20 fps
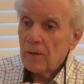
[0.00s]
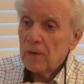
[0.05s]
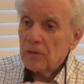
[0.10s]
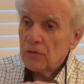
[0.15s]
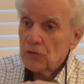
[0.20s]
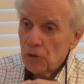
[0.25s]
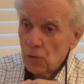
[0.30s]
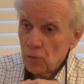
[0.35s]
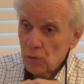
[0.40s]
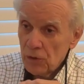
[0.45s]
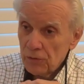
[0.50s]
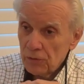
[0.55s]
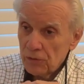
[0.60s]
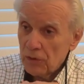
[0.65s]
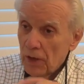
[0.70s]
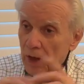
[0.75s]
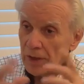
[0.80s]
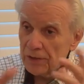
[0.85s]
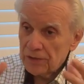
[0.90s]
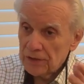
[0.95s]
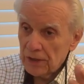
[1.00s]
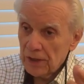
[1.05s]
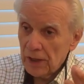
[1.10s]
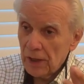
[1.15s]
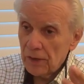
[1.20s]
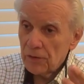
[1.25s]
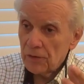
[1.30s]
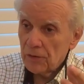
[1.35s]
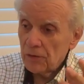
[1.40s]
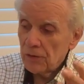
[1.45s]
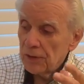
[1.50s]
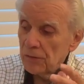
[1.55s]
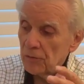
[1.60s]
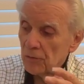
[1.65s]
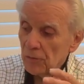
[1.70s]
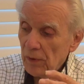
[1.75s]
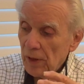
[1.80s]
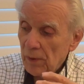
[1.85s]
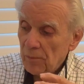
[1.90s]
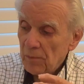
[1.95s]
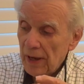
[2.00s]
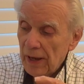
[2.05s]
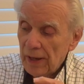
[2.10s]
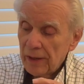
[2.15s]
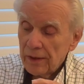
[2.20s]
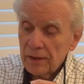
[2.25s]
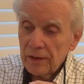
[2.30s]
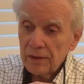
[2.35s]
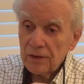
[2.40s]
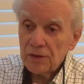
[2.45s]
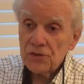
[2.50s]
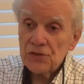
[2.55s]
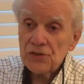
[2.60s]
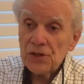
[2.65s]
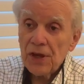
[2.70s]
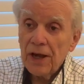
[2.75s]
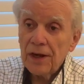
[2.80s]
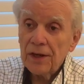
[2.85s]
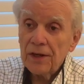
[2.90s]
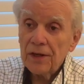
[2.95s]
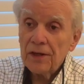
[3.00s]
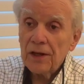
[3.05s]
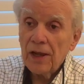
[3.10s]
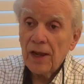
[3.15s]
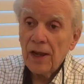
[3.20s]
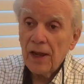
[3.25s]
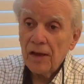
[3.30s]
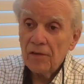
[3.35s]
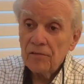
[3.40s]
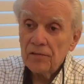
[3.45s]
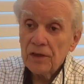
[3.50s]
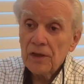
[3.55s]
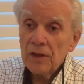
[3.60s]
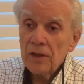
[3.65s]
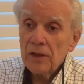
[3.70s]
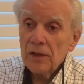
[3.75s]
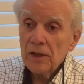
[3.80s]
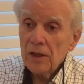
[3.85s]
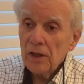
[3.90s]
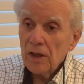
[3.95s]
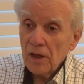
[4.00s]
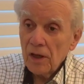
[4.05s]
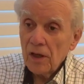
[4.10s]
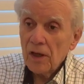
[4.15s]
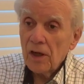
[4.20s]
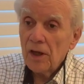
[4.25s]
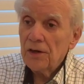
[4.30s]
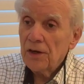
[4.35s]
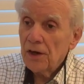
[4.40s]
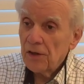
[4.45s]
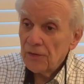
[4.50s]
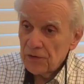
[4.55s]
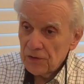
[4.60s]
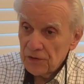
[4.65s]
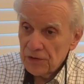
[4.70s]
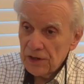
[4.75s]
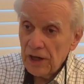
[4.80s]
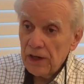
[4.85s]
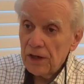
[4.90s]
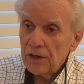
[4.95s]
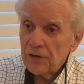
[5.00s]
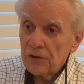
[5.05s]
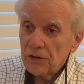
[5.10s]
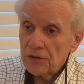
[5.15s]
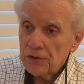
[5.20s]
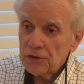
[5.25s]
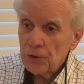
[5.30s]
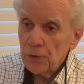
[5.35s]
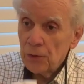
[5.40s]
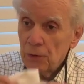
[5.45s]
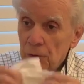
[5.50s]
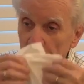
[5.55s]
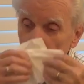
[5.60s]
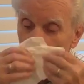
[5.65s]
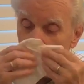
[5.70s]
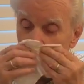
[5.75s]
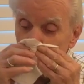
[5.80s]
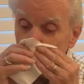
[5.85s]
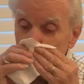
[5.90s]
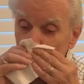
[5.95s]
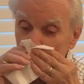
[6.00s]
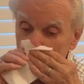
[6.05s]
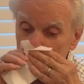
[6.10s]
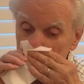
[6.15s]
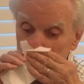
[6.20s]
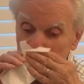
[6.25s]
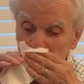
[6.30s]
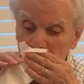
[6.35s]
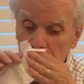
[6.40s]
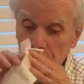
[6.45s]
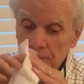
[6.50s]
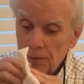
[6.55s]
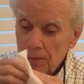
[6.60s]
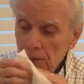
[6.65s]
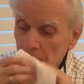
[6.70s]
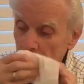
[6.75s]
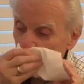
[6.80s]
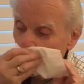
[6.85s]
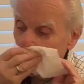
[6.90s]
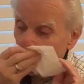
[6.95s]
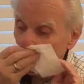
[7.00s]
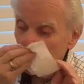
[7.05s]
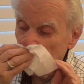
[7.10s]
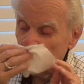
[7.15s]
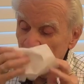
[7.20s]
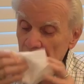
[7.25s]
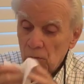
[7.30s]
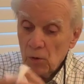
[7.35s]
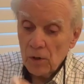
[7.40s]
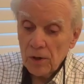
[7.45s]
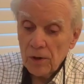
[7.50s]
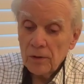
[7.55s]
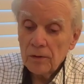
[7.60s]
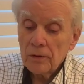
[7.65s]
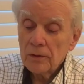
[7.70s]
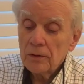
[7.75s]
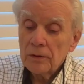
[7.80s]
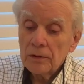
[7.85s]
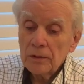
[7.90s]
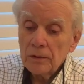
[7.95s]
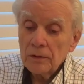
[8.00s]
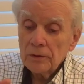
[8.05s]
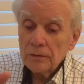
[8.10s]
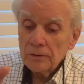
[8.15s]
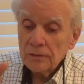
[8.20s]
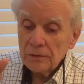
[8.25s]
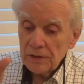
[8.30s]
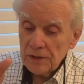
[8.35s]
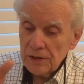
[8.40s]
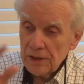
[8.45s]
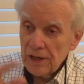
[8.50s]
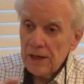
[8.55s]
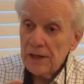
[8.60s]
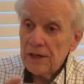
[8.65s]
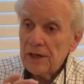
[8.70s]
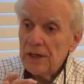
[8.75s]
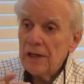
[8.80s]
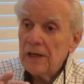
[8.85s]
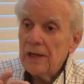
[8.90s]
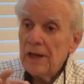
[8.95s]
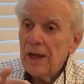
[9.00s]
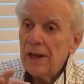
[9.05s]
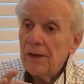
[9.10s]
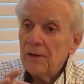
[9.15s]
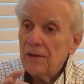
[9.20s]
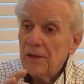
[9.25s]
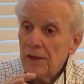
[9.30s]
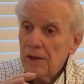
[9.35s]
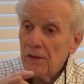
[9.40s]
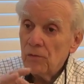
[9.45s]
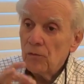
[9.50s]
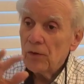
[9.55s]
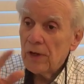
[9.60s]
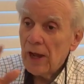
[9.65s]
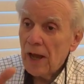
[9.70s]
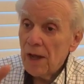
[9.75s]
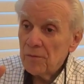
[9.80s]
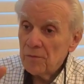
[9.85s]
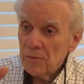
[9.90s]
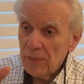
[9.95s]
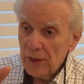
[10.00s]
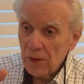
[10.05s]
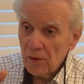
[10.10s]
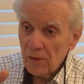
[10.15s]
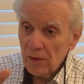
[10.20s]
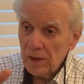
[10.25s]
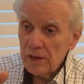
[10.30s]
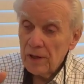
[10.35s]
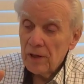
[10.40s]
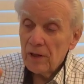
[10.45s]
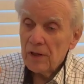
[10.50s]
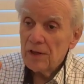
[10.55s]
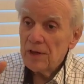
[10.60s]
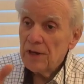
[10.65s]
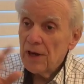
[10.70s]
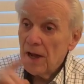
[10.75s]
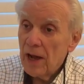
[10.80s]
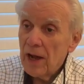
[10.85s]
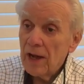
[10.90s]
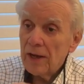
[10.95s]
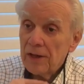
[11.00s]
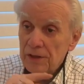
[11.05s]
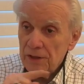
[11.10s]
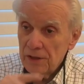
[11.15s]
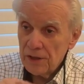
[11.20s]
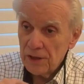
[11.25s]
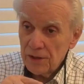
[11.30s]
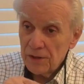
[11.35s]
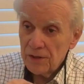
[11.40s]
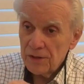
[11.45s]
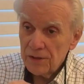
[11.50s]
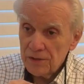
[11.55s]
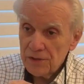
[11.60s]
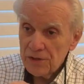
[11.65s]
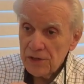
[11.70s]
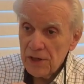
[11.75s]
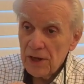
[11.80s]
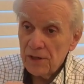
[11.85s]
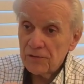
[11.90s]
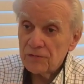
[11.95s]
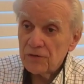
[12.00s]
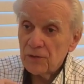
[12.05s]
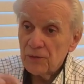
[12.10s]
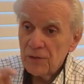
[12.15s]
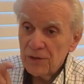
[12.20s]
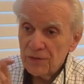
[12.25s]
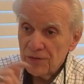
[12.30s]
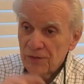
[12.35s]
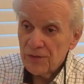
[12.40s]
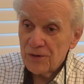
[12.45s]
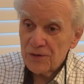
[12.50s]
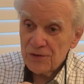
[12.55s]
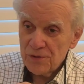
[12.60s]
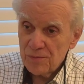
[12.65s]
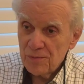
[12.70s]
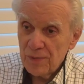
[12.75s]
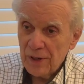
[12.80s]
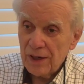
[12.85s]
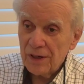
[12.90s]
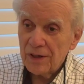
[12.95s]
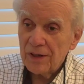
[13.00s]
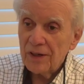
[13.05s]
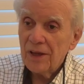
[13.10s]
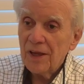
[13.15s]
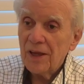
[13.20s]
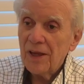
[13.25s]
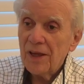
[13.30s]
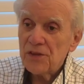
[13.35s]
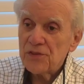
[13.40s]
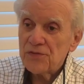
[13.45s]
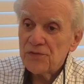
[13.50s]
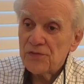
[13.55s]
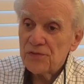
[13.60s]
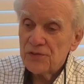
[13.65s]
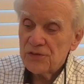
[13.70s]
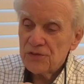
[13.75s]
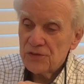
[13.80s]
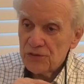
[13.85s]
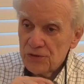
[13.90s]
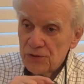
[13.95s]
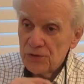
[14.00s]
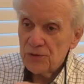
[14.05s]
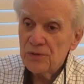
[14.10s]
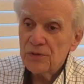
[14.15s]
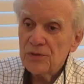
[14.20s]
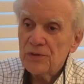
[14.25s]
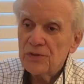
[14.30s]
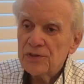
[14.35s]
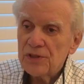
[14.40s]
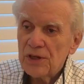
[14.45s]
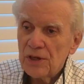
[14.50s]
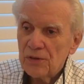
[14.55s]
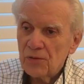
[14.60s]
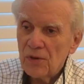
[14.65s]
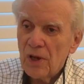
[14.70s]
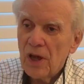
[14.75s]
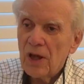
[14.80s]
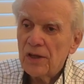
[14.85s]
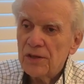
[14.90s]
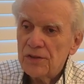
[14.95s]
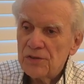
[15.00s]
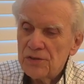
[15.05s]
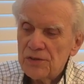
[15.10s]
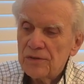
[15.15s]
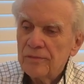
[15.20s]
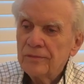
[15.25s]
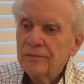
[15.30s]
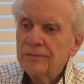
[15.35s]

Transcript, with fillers: So we got together and, and met and decided to have another date or two, and then pretty soon we were dating and then got married nine years after we first met as students at Rollins.